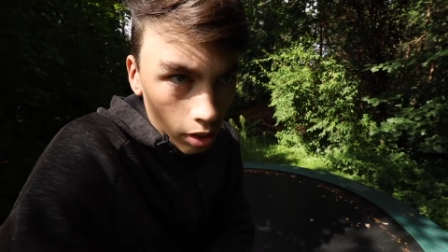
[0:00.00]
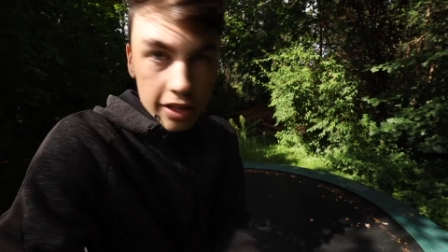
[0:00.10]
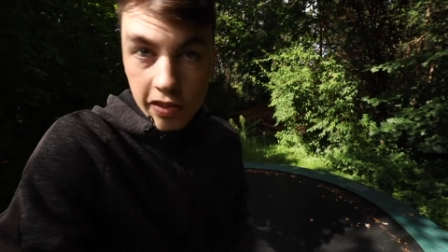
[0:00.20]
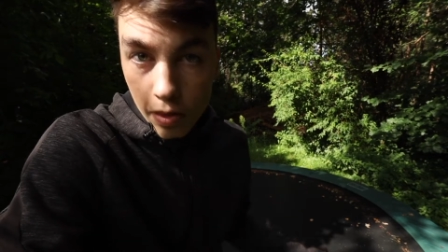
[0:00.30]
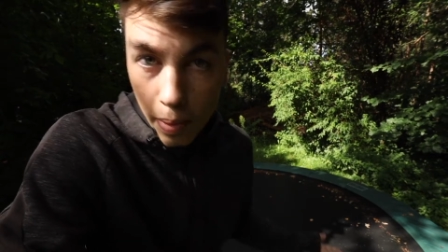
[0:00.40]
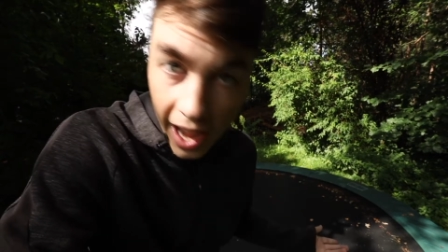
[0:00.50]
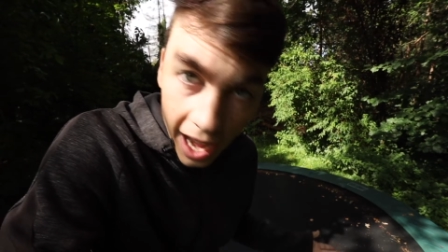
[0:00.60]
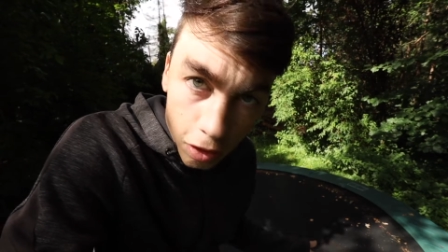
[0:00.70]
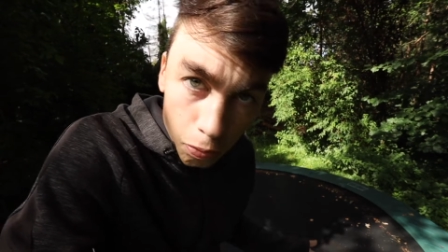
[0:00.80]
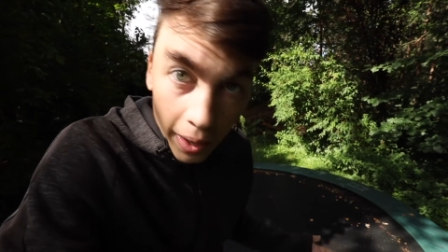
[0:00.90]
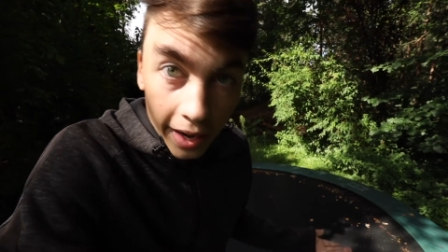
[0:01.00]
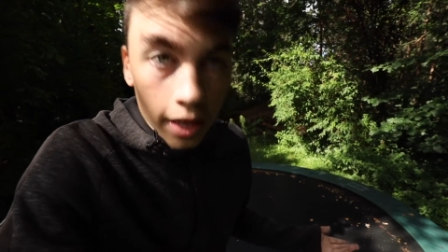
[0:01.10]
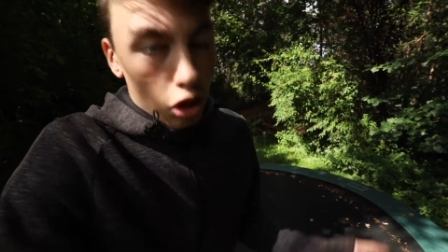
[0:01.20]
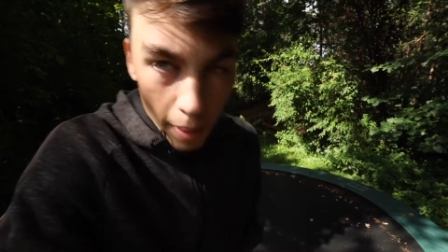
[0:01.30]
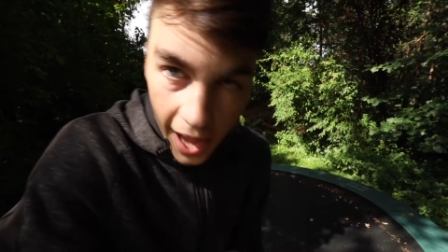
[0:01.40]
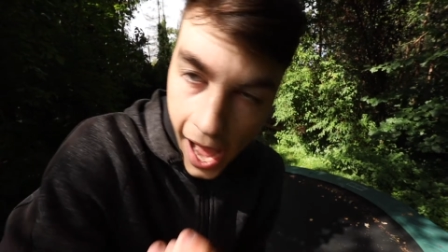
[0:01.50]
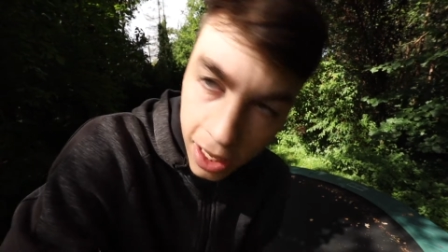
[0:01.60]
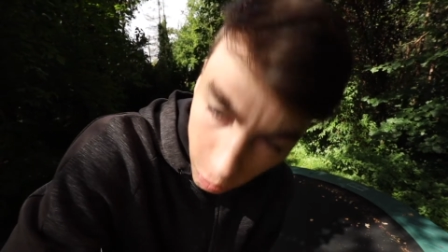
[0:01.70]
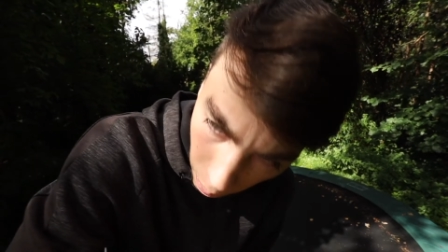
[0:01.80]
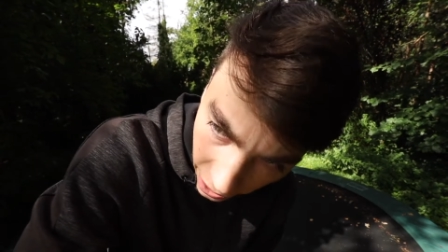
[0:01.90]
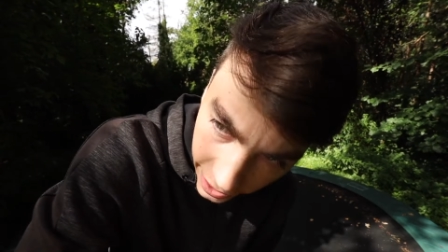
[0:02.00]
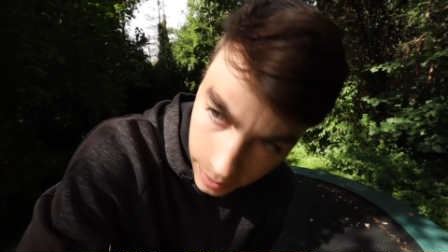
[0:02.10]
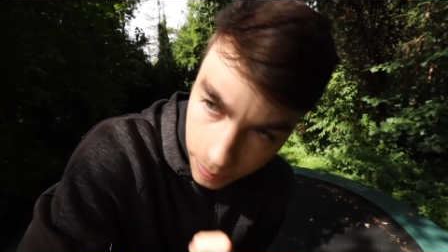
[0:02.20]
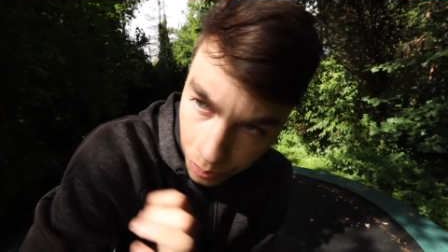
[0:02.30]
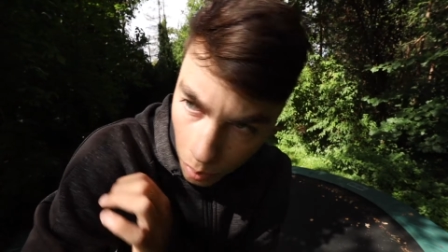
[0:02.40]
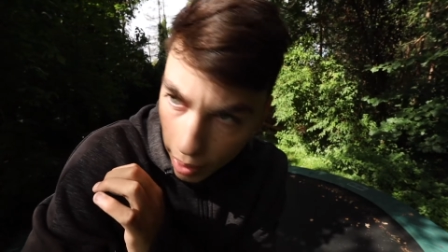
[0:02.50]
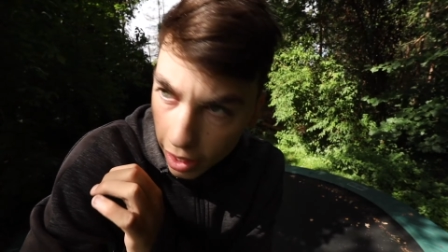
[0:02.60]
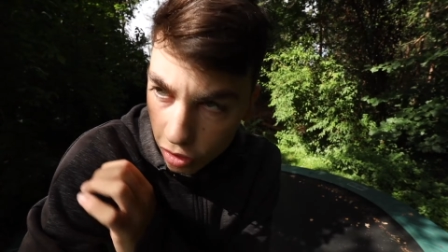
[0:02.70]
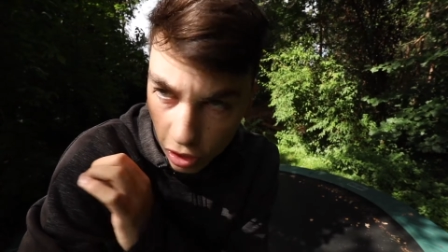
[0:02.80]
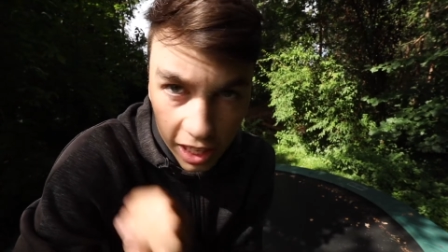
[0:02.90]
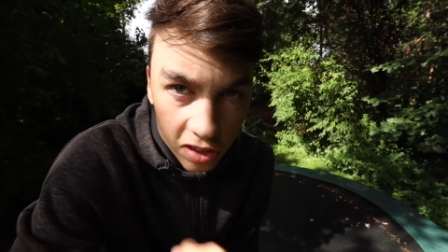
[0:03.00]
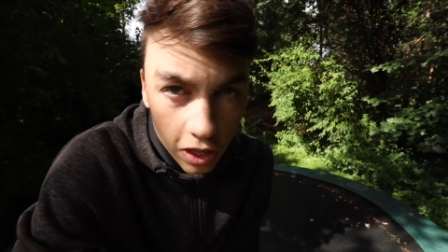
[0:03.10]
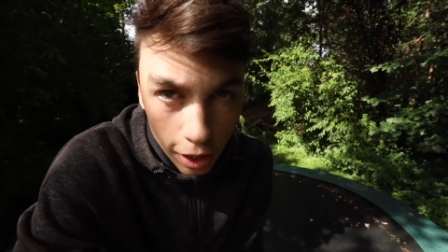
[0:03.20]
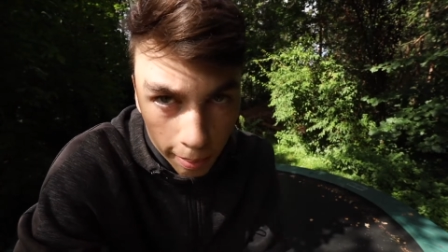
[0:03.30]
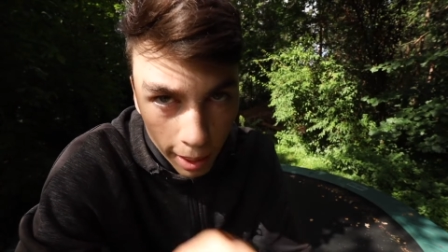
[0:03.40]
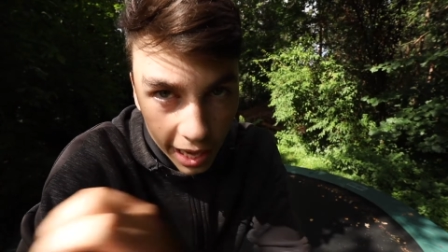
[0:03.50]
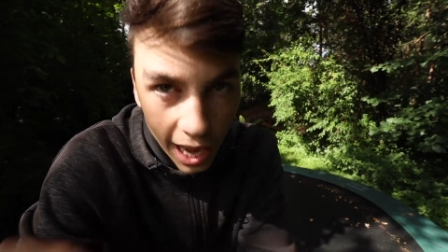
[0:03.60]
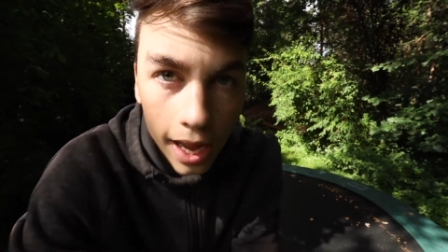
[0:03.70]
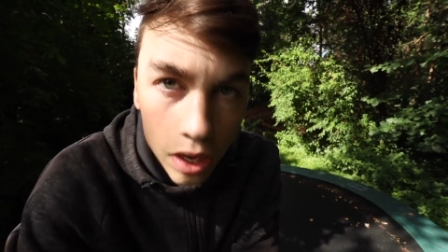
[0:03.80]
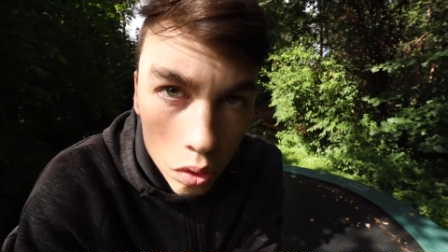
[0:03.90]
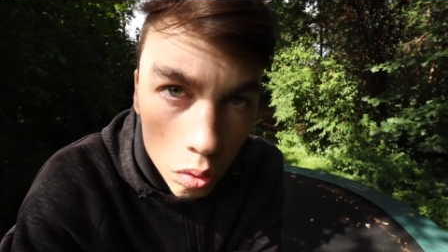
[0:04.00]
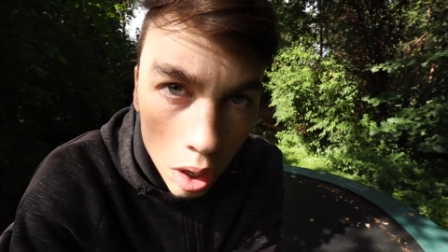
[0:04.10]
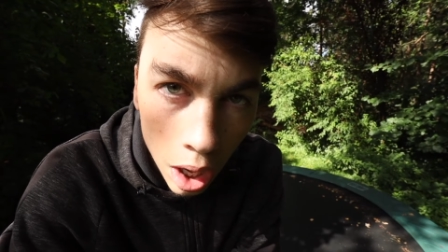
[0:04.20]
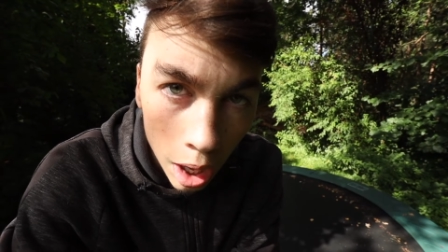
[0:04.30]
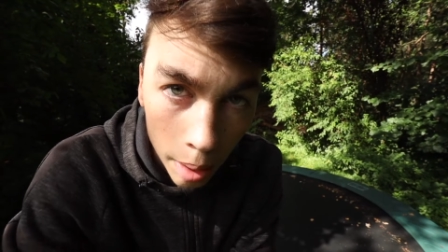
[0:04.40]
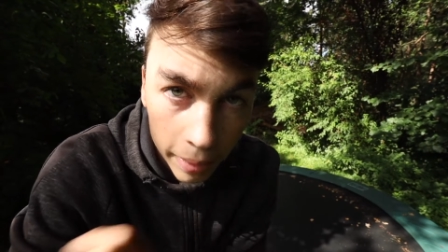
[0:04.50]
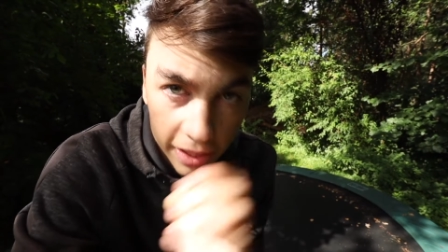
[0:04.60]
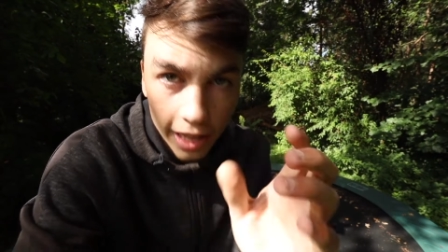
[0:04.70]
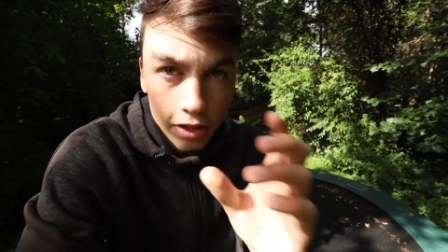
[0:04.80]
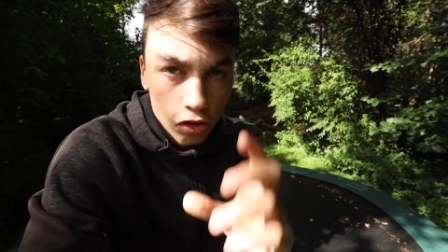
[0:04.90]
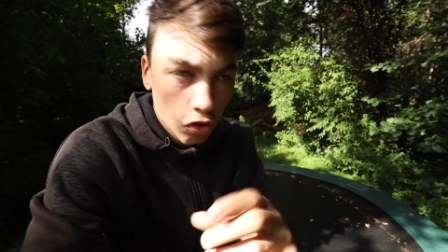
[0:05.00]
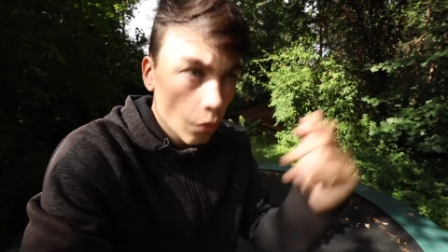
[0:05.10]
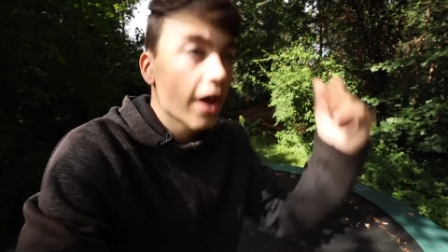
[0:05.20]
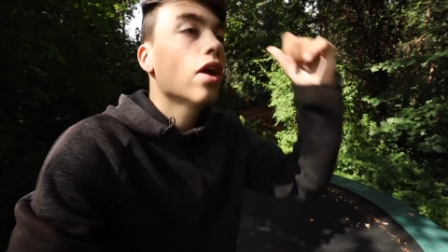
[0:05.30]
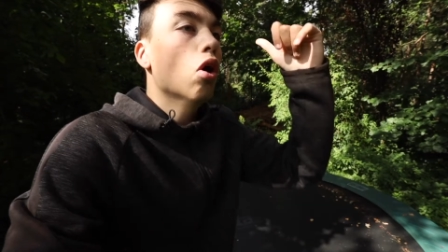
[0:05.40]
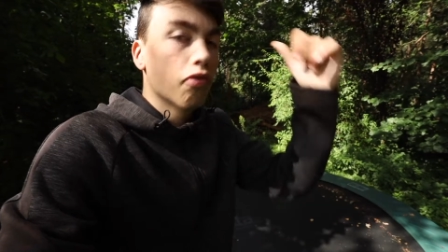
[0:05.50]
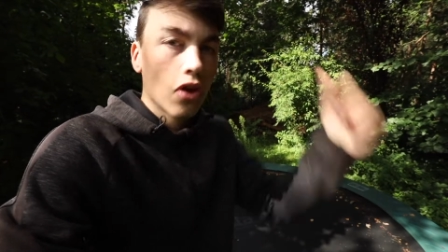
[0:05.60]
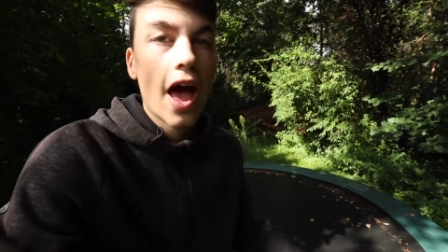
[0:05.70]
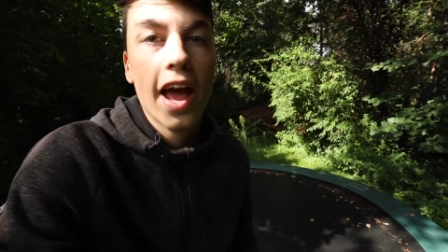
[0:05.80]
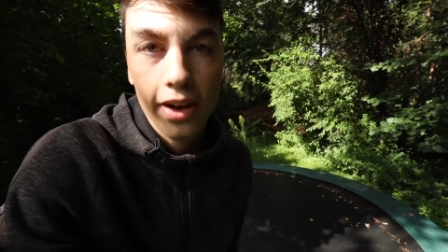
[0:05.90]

it's the back handspring. The back handspring is literally a Macaco, but then straight over your head.